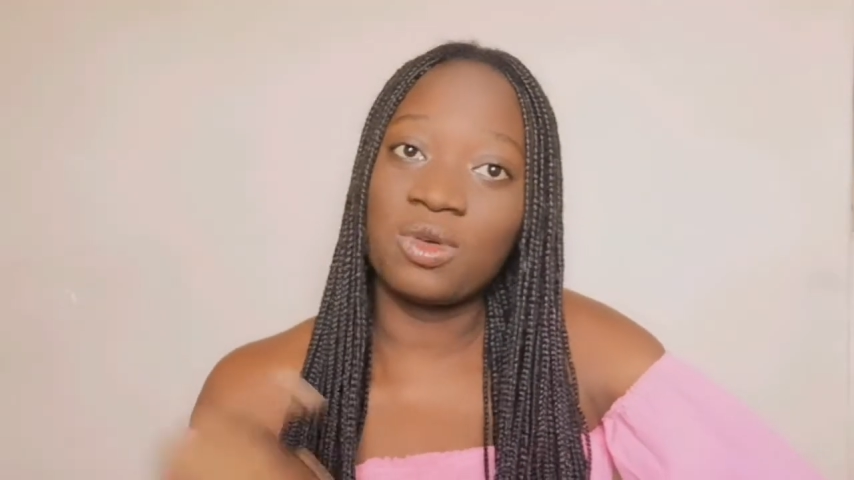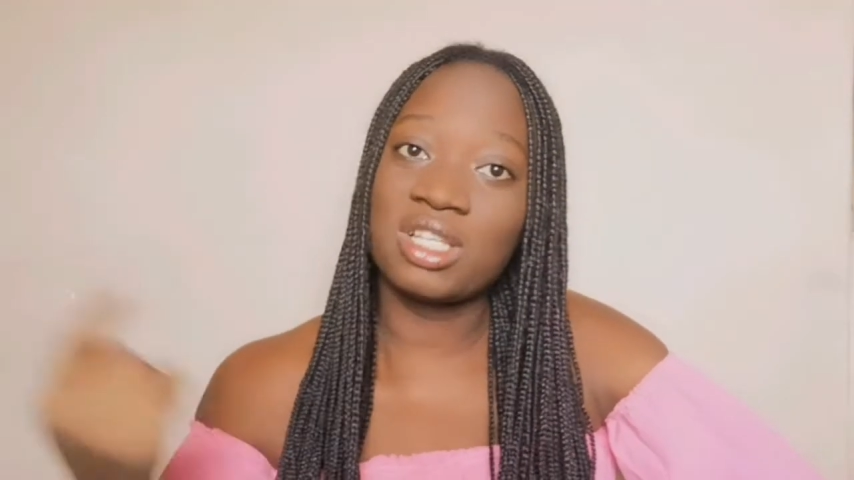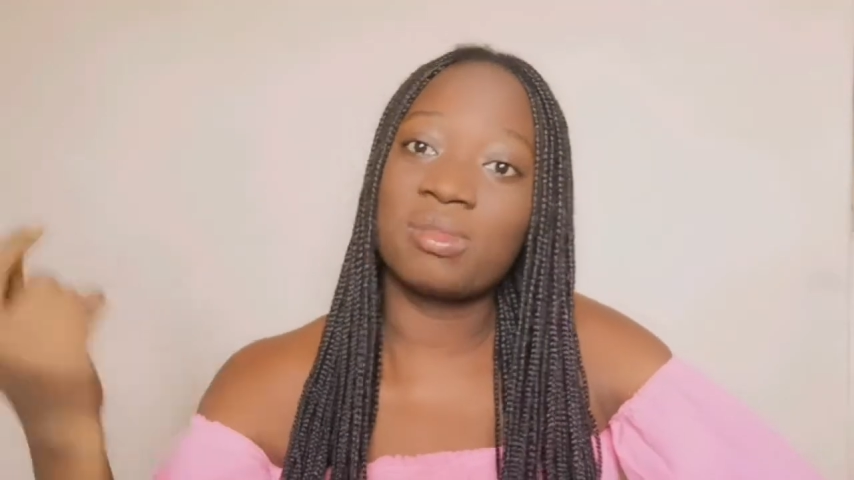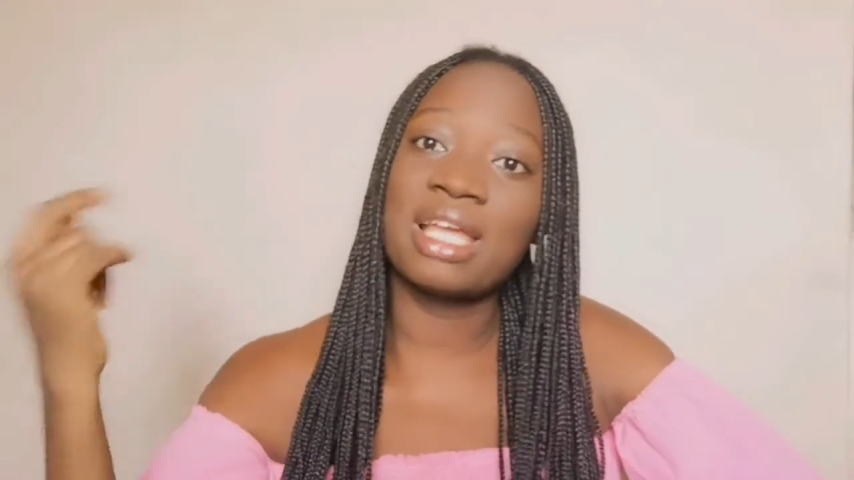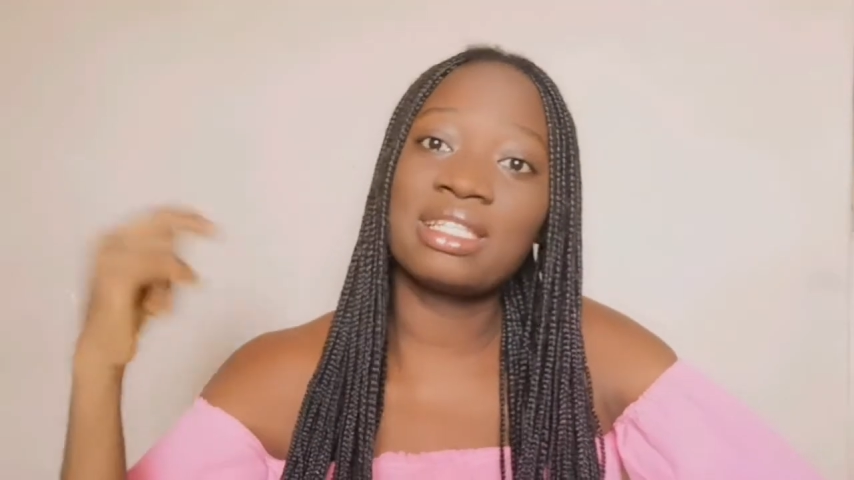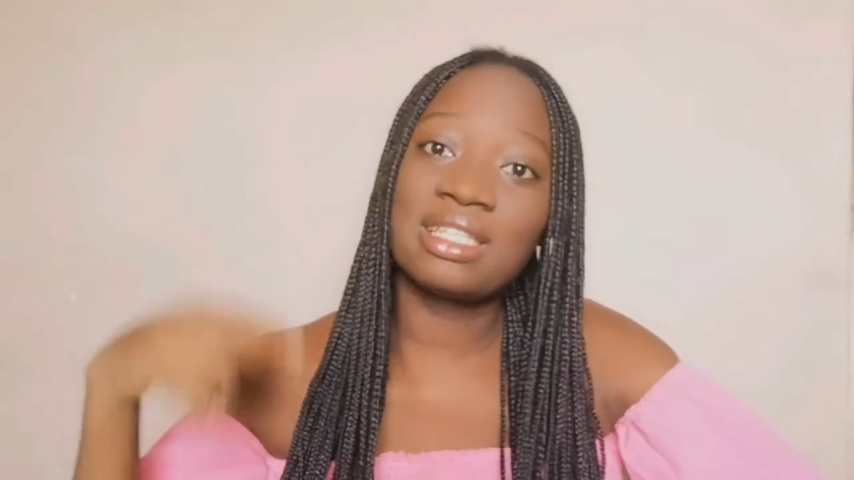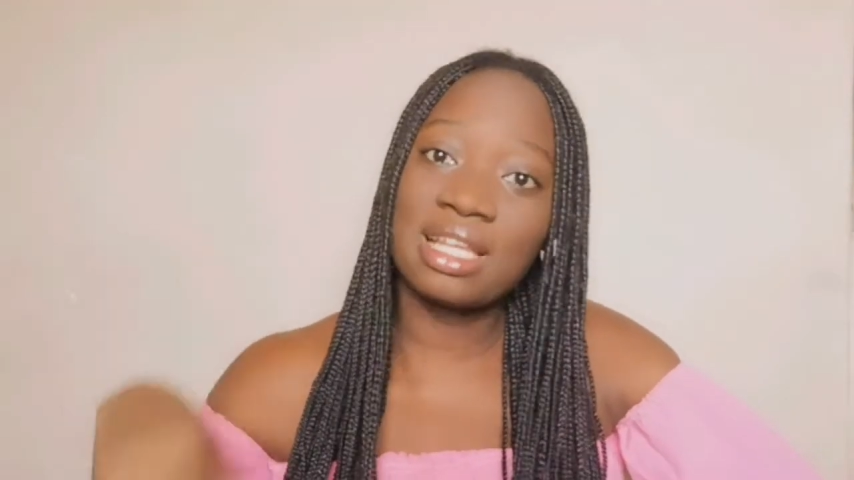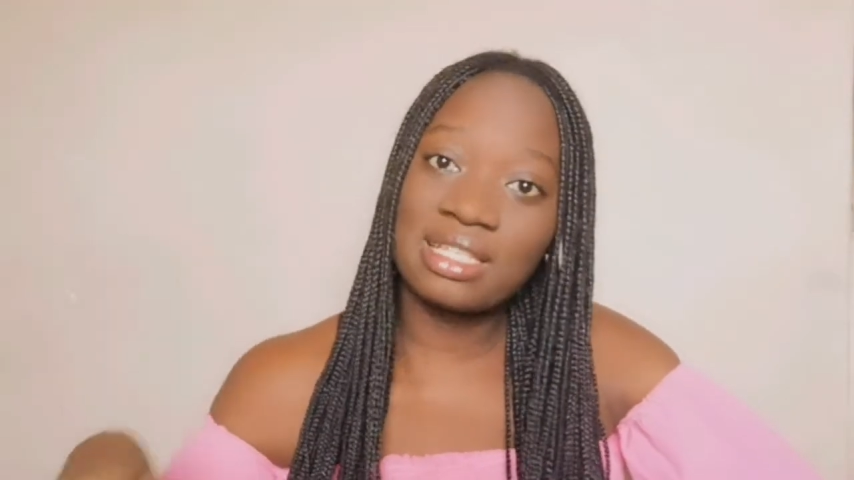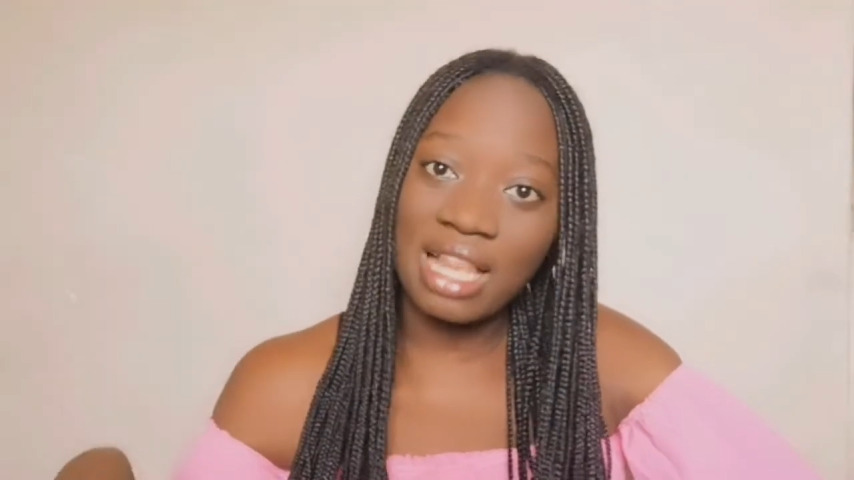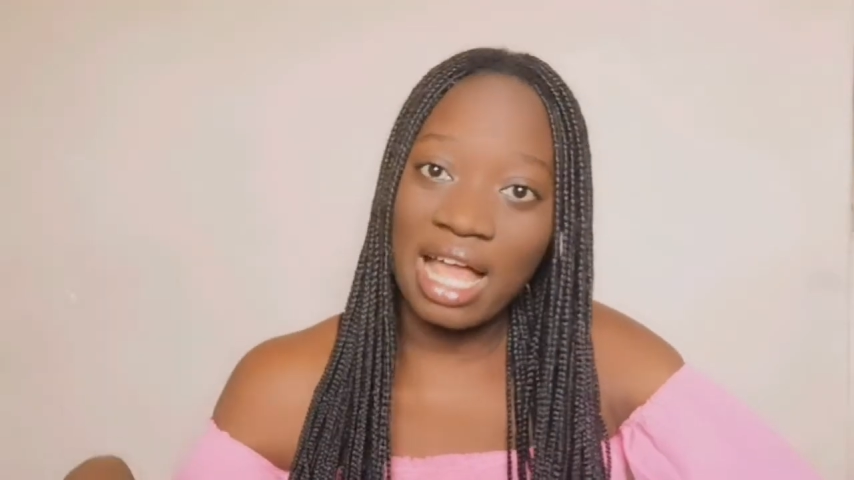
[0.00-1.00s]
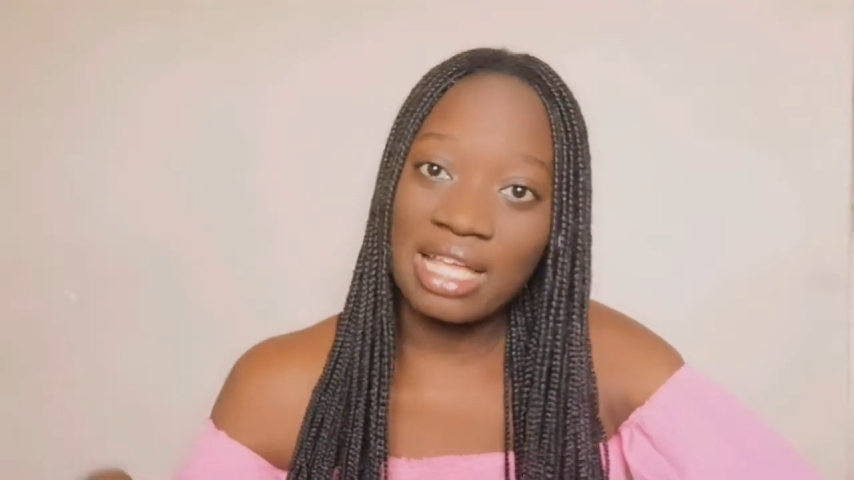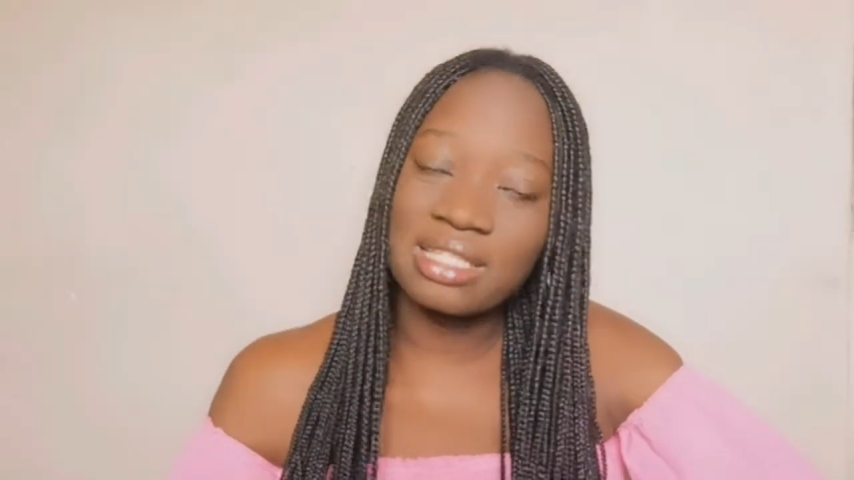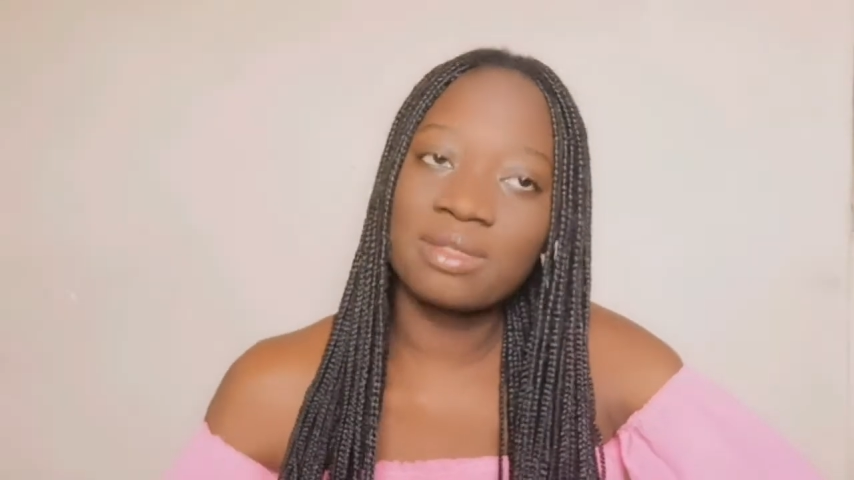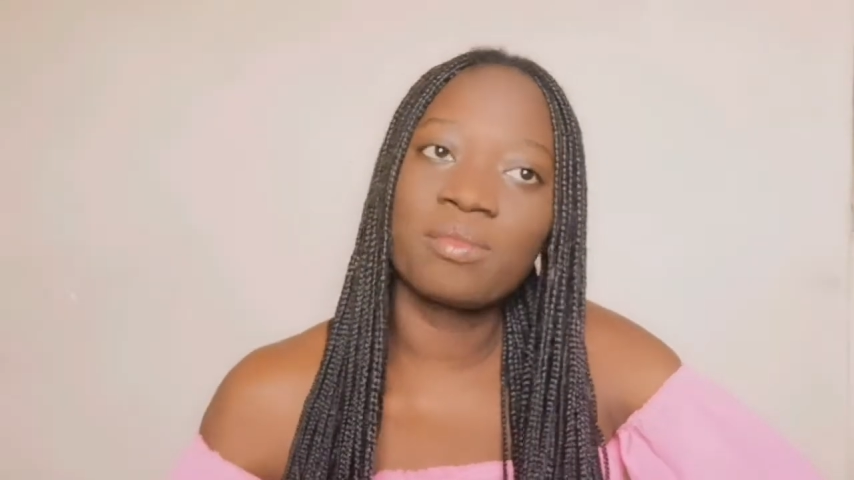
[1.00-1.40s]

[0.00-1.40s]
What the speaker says: He was in my sister's class.